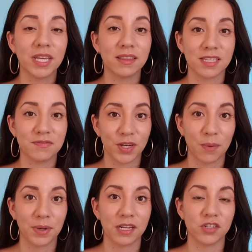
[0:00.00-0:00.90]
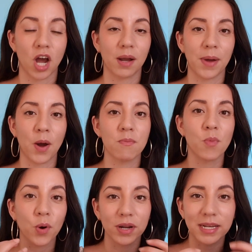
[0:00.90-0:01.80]
In this video, I'm going to talk about
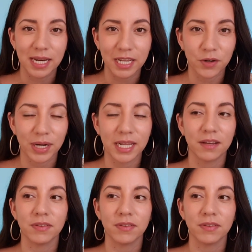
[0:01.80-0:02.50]
more nitty-gritty of